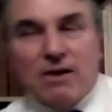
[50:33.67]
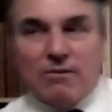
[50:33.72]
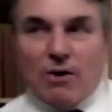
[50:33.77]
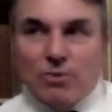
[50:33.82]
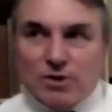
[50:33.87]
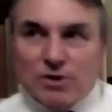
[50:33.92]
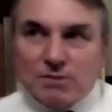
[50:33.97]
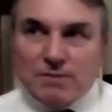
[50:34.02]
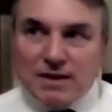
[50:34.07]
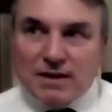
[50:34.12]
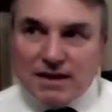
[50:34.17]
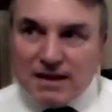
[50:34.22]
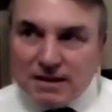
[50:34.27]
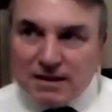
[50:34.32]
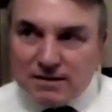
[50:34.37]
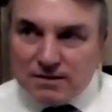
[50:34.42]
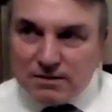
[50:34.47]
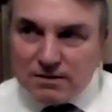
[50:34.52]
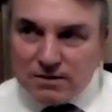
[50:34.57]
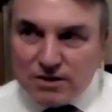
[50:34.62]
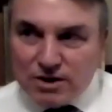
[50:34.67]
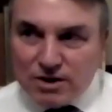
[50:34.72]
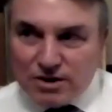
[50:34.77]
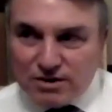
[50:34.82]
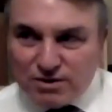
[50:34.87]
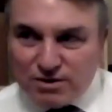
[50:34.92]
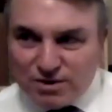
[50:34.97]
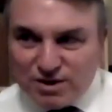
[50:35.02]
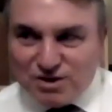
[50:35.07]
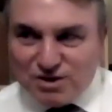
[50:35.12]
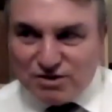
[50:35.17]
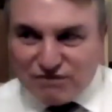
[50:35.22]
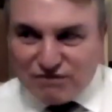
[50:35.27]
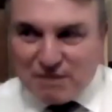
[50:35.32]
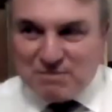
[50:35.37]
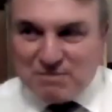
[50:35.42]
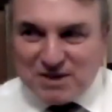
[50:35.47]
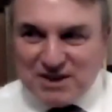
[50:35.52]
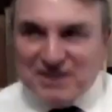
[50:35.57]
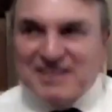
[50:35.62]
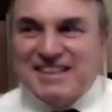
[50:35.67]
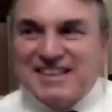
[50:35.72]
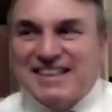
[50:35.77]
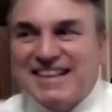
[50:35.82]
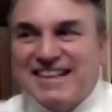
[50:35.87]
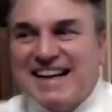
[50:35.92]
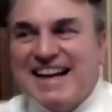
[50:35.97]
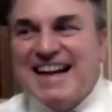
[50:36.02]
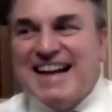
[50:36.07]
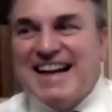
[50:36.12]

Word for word: ultimately the scriptures and